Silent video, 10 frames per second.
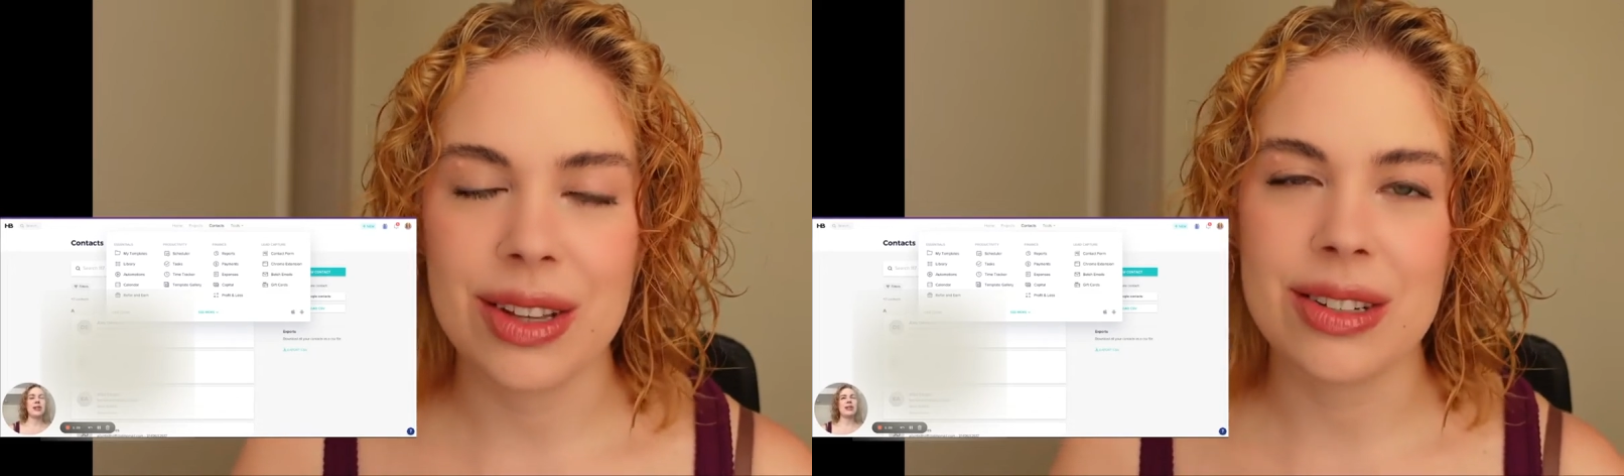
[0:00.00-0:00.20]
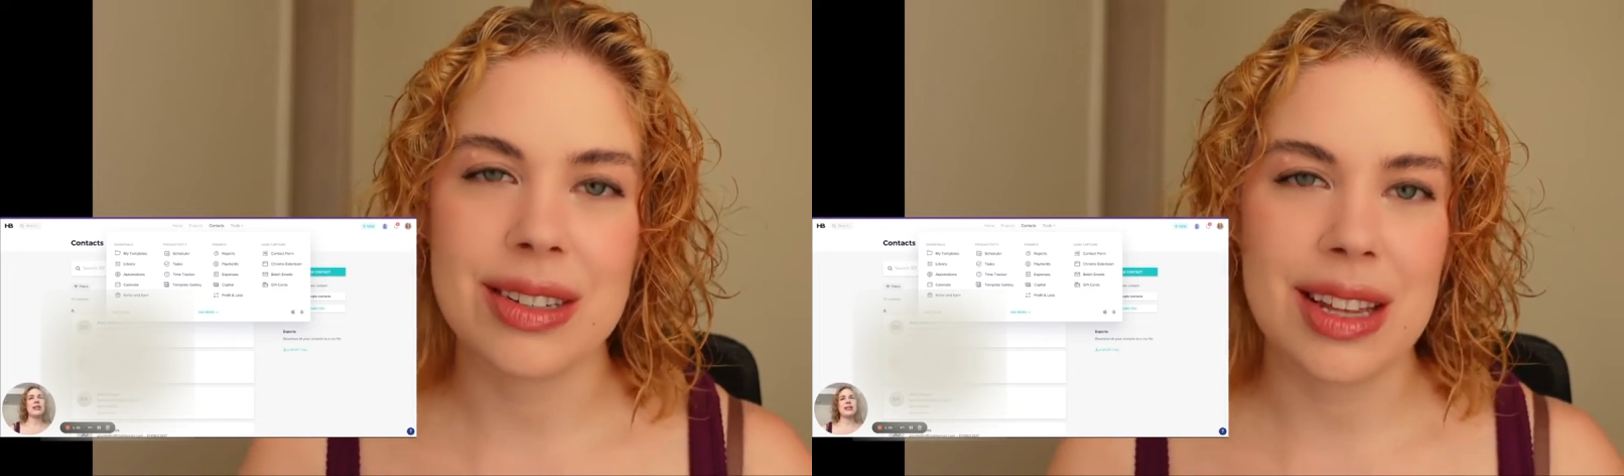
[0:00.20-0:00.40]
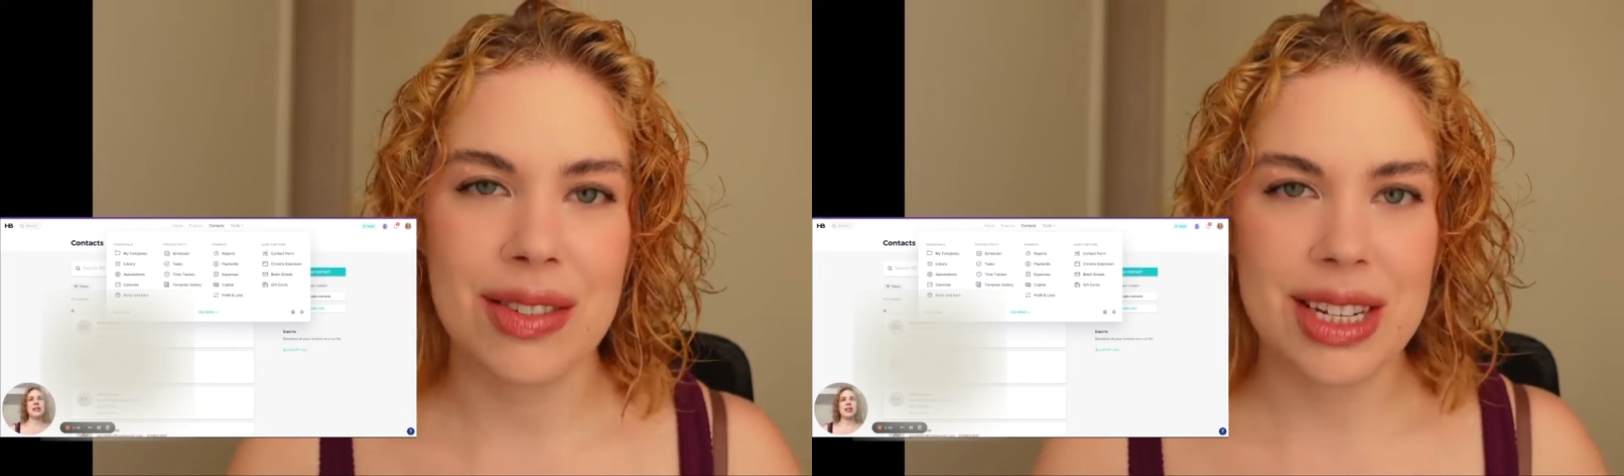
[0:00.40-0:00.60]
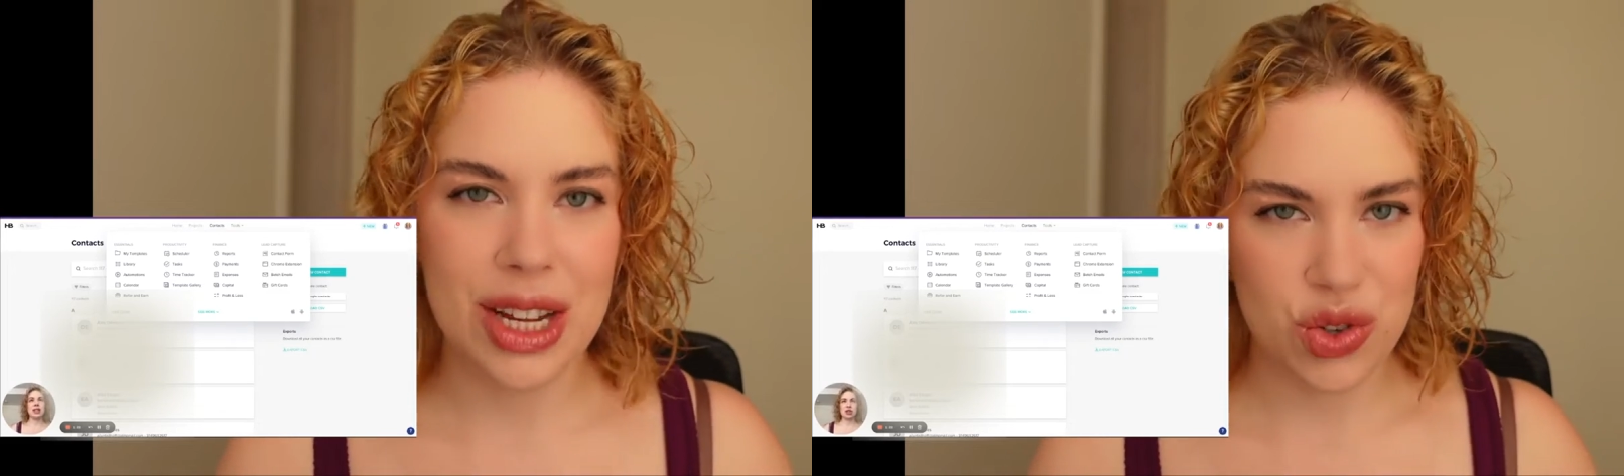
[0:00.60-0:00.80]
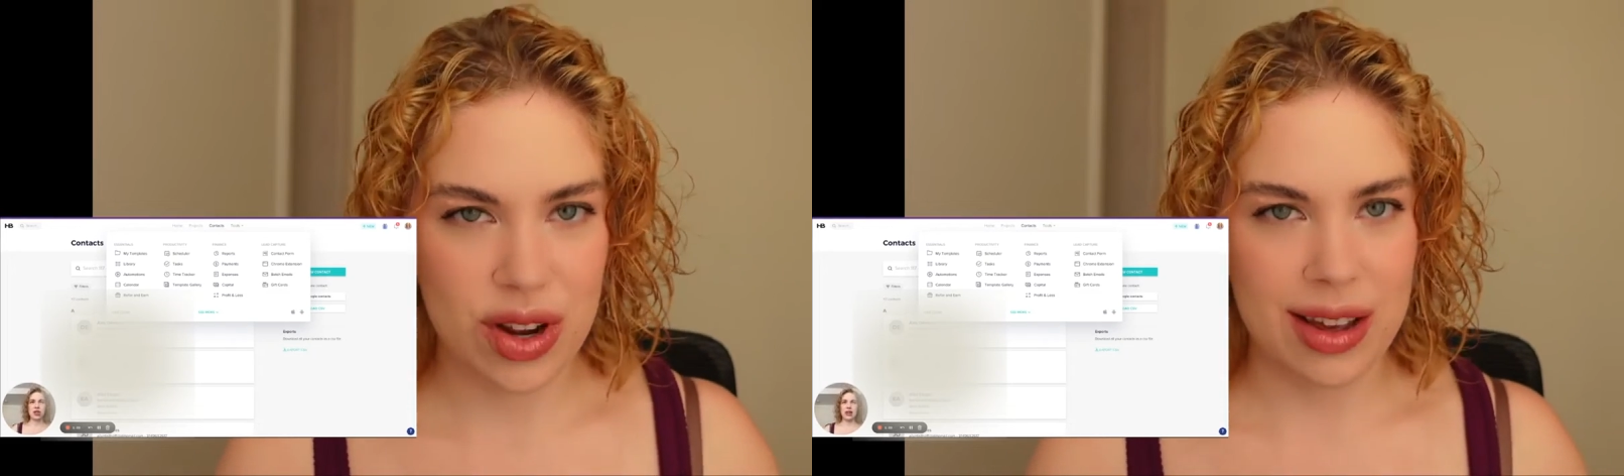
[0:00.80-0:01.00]
There's a
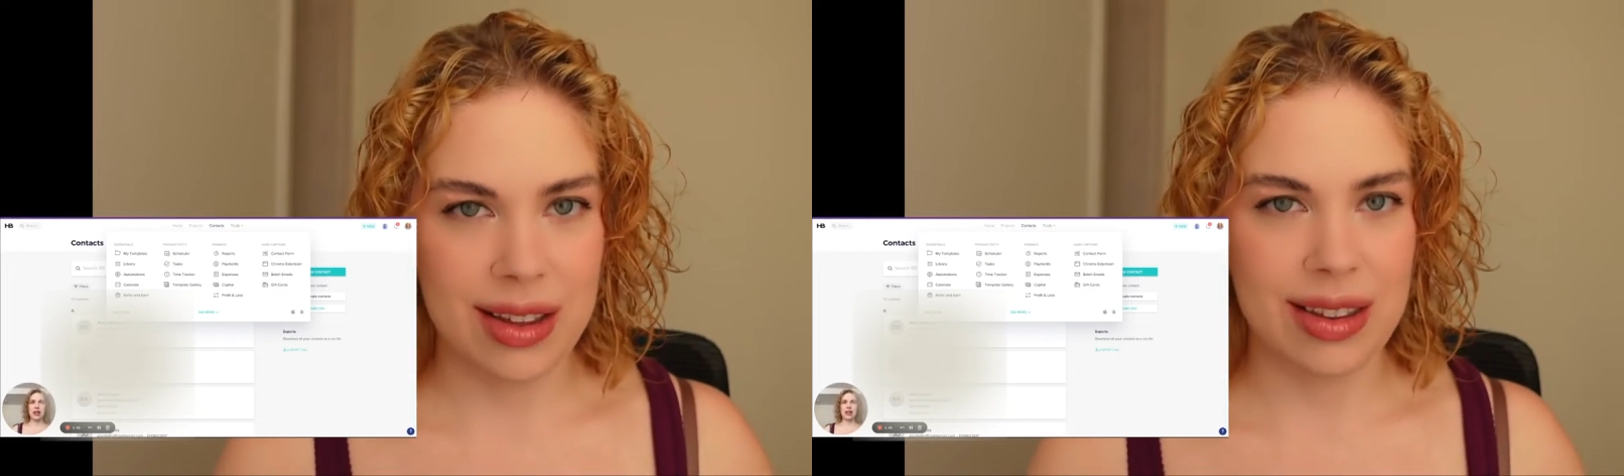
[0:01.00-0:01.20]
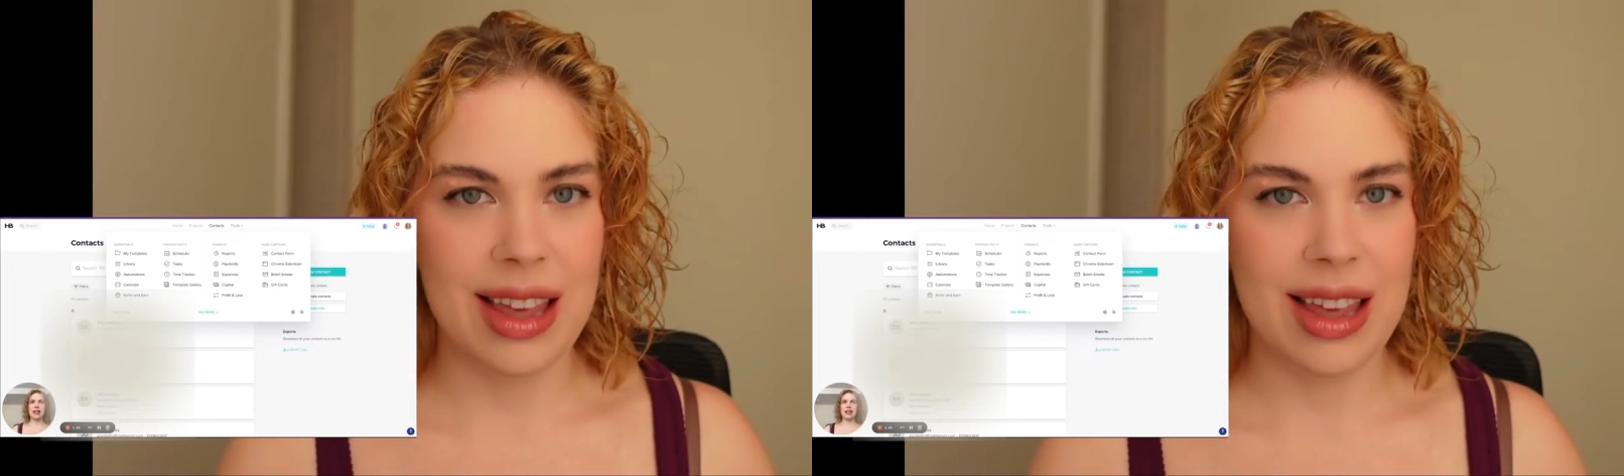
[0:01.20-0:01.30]
7-day trial